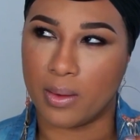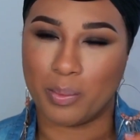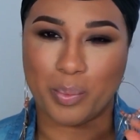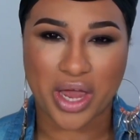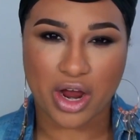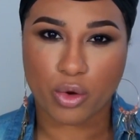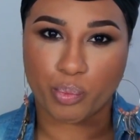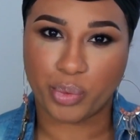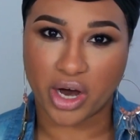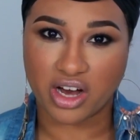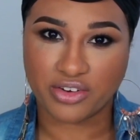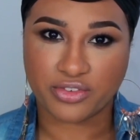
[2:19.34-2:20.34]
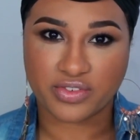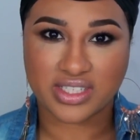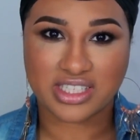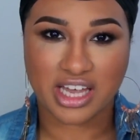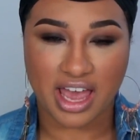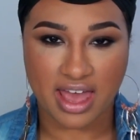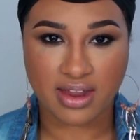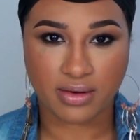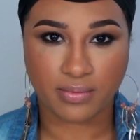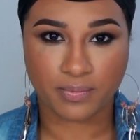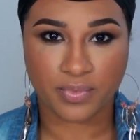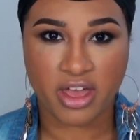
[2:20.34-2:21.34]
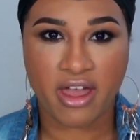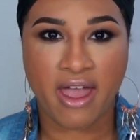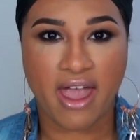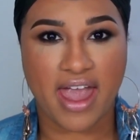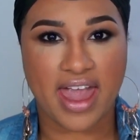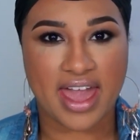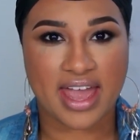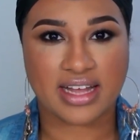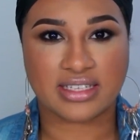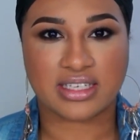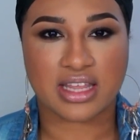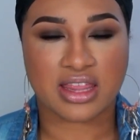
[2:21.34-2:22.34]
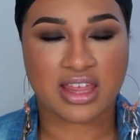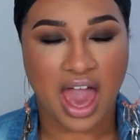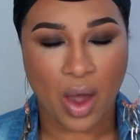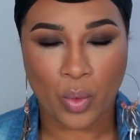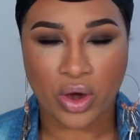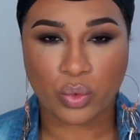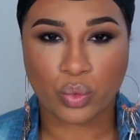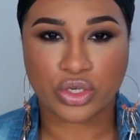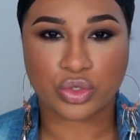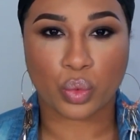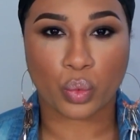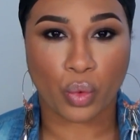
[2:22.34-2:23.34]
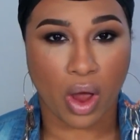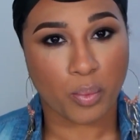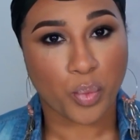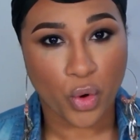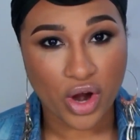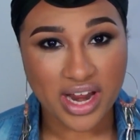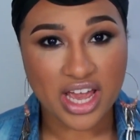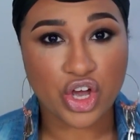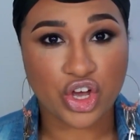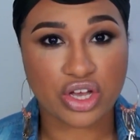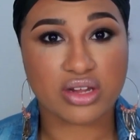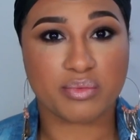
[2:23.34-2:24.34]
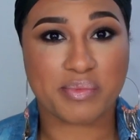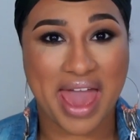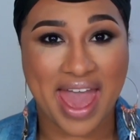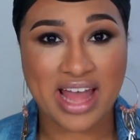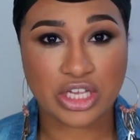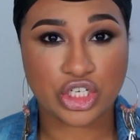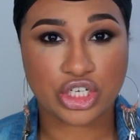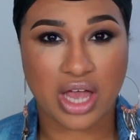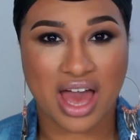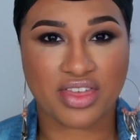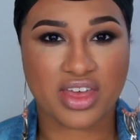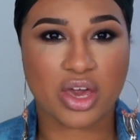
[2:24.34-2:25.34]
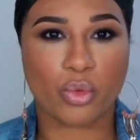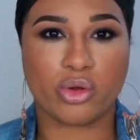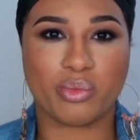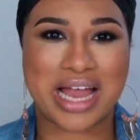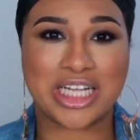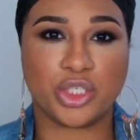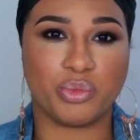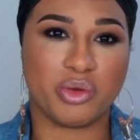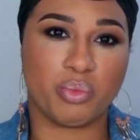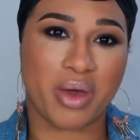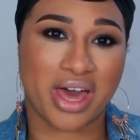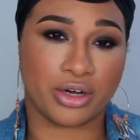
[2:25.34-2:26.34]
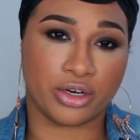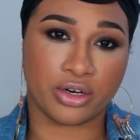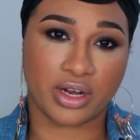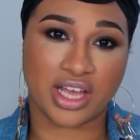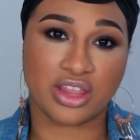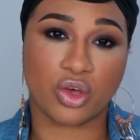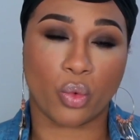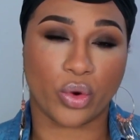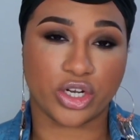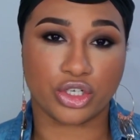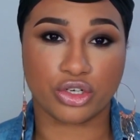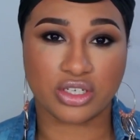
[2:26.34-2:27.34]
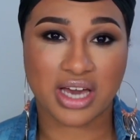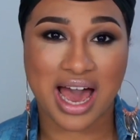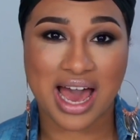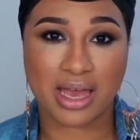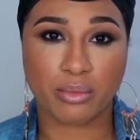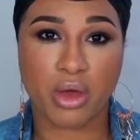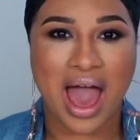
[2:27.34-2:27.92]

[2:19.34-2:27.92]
Bare Buff 10 and that one was a pretty good match. I think it would match me better in the winter time.